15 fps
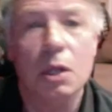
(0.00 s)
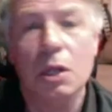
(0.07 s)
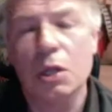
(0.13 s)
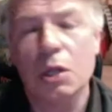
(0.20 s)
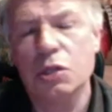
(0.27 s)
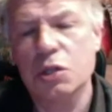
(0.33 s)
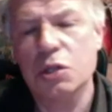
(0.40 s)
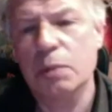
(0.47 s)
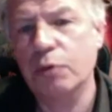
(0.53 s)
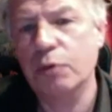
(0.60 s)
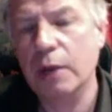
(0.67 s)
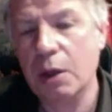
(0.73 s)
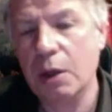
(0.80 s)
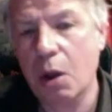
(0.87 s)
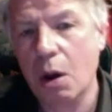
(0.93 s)
to
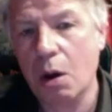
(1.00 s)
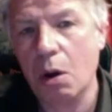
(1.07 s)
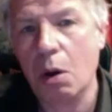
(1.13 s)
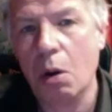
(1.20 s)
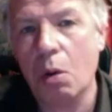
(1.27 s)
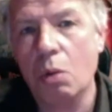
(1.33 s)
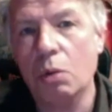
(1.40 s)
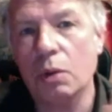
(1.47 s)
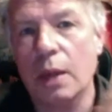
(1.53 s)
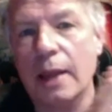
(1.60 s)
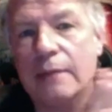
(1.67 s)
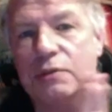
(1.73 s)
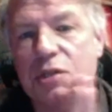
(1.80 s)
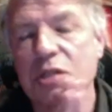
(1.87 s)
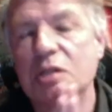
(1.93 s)
bring our whole life
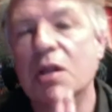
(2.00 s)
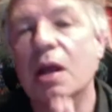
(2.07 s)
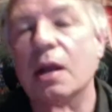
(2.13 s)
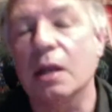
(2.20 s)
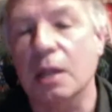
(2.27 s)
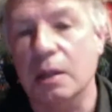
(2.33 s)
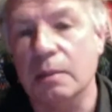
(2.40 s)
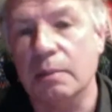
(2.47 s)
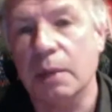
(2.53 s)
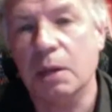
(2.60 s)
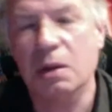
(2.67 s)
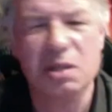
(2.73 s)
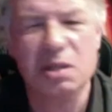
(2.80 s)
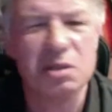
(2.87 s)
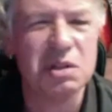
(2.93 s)
study,
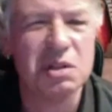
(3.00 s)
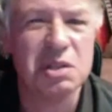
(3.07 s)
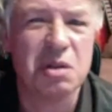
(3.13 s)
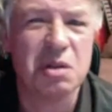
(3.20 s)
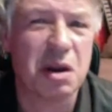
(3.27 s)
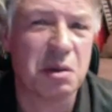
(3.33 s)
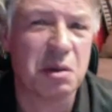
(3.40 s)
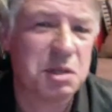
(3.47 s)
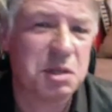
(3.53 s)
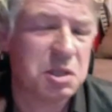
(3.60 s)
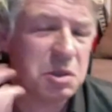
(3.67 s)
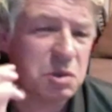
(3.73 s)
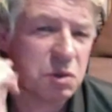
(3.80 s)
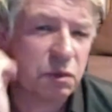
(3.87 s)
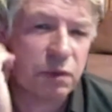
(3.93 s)
because Chris started when she
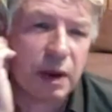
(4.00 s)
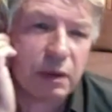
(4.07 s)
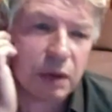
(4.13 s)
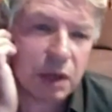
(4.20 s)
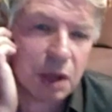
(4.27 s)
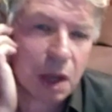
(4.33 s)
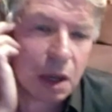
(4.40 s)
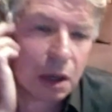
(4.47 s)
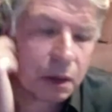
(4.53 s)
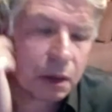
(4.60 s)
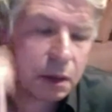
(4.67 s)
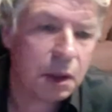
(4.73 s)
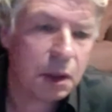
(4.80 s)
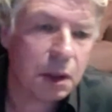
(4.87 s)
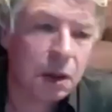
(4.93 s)
was very young
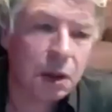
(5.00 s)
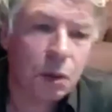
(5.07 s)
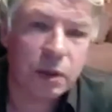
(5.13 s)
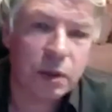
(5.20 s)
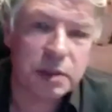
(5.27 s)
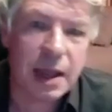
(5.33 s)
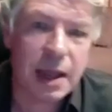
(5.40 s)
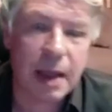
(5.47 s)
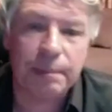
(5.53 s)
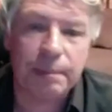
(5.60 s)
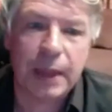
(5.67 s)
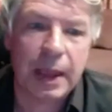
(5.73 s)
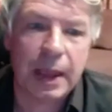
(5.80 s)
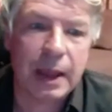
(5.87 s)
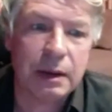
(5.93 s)
with TAP,
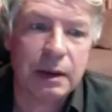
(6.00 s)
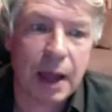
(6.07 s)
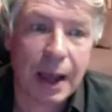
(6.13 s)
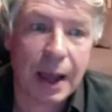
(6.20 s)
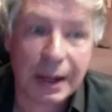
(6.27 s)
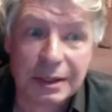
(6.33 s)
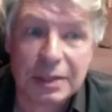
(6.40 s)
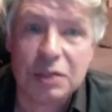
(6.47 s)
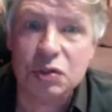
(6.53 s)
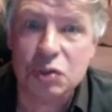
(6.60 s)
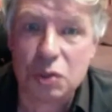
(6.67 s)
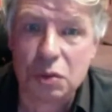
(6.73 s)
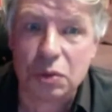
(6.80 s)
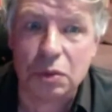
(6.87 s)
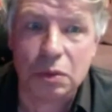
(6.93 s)
and I did
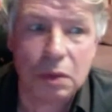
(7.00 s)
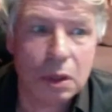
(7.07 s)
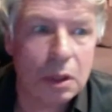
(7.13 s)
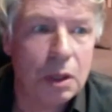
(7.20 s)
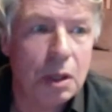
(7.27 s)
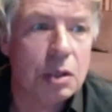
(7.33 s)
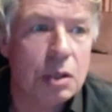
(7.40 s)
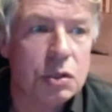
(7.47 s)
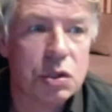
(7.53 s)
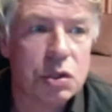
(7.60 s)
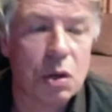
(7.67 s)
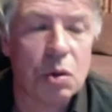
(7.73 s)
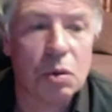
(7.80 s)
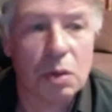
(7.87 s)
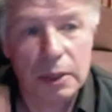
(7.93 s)
too.
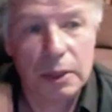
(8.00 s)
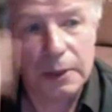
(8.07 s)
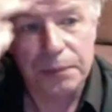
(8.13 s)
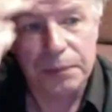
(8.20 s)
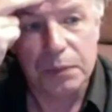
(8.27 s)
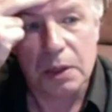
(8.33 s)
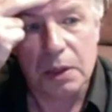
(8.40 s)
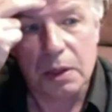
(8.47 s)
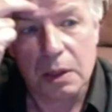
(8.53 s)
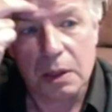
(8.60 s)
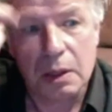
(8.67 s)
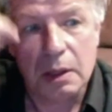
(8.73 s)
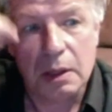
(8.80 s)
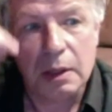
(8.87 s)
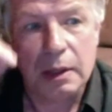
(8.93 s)
So
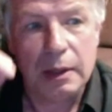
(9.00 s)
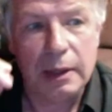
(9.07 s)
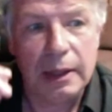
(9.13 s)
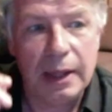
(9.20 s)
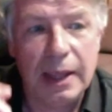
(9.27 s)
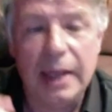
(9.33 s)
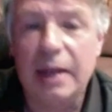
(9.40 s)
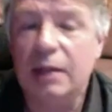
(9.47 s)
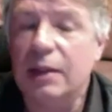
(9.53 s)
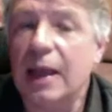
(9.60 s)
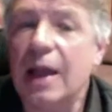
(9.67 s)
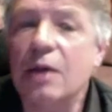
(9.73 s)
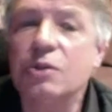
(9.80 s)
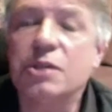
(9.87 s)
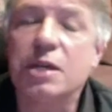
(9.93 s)
it
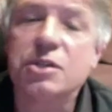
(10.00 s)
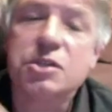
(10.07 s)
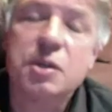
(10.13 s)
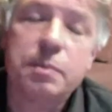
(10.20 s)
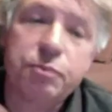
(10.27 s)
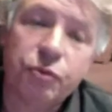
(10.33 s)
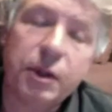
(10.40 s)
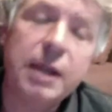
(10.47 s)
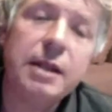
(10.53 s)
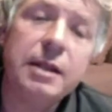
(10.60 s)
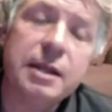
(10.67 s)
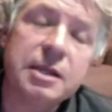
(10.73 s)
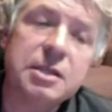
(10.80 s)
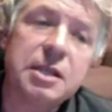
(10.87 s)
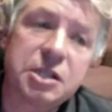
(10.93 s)
allows us to bring
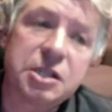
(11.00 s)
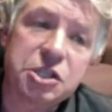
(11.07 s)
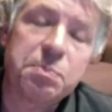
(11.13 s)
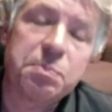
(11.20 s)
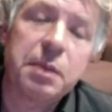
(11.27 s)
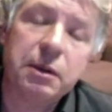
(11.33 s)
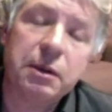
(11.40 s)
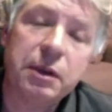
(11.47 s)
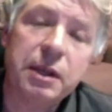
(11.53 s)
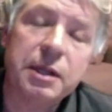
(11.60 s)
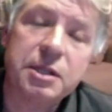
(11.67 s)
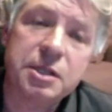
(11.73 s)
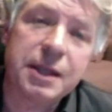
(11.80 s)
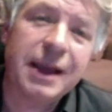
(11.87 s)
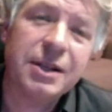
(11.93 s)
this
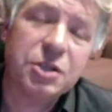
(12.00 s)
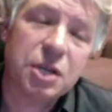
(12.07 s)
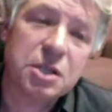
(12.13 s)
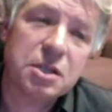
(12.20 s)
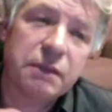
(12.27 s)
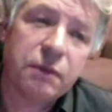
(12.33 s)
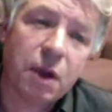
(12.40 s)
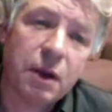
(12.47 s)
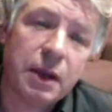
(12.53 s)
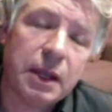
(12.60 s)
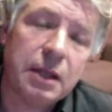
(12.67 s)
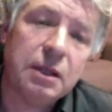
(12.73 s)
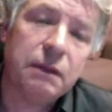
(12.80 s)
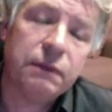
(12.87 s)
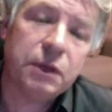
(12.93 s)
experience, not just of our
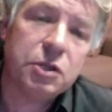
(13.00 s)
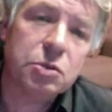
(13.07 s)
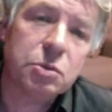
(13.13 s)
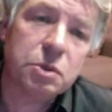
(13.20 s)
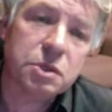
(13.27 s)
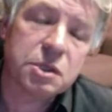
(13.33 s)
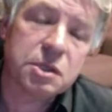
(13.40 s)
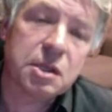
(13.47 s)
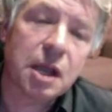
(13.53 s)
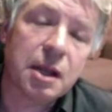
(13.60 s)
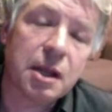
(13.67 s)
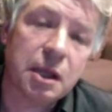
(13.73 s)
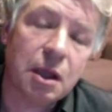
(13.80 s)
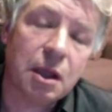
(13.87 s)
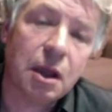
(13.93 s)
individual
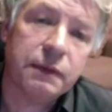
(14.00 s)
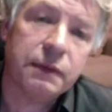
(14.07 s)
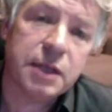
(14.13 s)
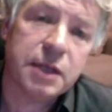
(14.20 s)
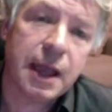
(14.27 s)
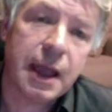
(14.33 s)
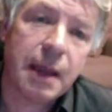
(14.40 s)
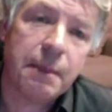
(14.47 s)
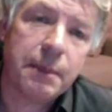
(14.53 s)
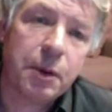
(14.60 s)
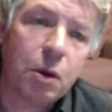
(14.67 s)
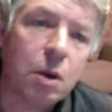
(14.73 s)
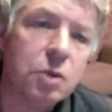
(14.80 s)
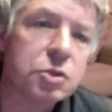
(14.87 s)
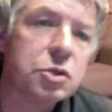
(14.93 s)
study of TAP, but
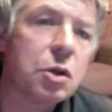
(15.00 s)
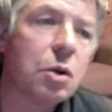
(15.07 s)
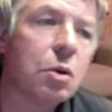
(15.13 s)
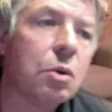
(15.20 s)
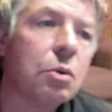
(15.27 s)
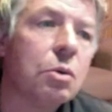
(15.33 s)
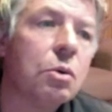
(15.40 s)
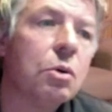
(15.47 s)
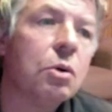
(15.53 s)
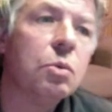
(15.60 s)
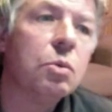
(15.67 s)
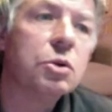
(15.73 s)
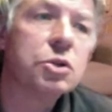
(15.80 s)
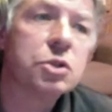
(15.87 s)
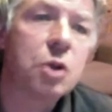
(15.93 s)
also
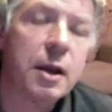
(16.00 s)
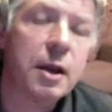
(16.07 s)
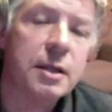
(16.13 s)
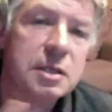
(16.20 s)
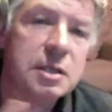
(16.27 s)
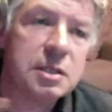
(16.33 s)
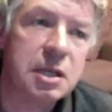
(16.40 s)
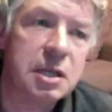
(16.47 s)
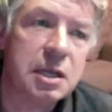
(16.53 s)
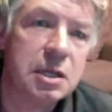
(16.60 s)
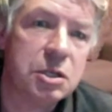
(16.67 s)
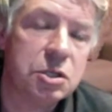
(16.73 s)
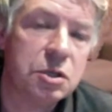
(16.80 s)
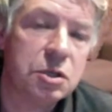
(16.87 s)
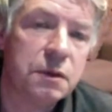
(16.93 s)
we're starting to
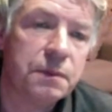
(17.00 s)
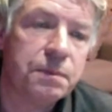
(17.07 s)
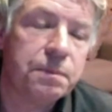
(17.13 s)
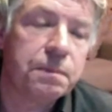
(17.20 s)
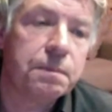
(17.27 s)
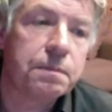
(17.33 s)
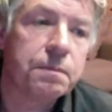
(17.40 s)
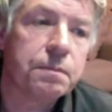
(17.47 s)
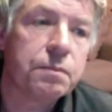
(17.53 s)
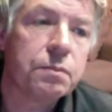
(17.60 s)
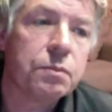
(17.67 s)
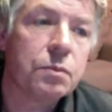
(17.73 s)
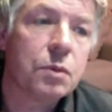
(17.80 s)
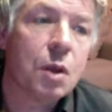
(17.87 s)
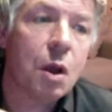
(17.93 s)
teach
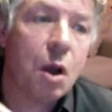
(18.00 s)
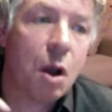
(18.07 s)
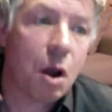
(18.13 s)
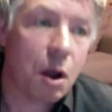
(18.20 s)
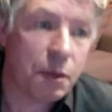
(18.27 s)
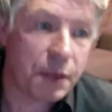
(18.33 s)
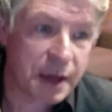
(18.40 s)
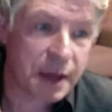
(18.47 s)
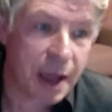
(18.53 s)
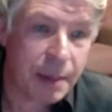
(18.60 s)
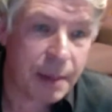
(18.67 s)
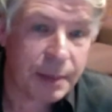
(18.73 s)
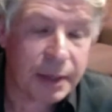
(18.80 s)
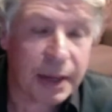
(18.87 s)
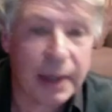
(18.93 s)
the
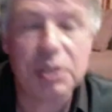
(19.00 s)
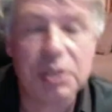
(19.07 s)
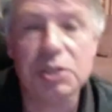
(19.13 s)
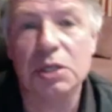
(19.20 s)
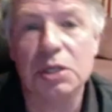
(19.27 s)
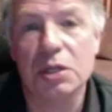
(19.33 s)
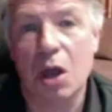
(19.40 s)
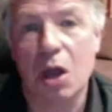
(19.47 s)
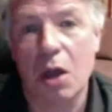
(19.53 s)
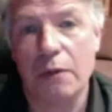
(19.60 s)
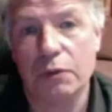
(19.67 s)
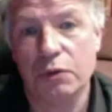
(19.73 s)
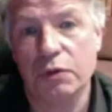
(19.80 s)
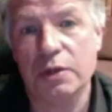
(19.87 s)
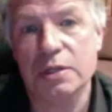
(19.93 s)
combination of
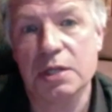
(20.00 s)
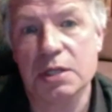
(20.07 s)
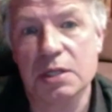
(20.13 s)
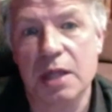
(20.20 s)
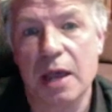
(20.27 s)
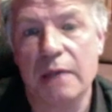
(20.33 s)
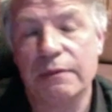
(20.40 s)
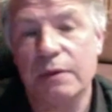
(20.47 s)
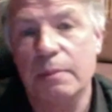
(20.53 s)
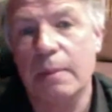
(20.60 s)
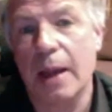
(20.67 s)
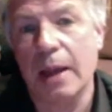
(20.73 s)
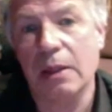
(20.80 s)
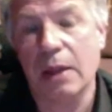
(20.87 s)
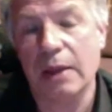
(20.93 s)
Chris's life and
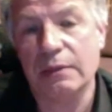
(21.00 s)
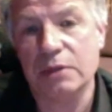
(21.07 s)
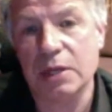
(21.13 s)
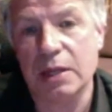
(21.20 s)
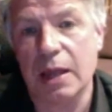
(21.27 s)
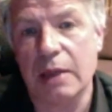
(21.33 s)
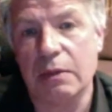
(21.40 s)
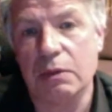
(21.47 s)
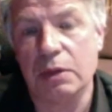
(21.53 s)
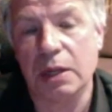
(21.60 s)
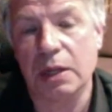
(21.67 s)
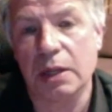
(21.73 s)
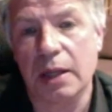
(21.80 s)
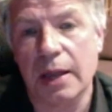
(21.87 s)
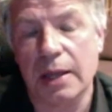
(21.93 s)
my life together in the
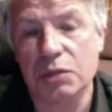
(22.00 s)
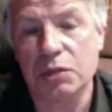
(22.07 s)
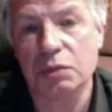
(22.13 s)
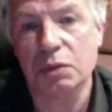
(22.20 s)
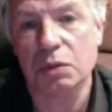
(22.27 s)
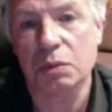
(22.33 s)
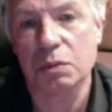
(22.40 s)
classroom.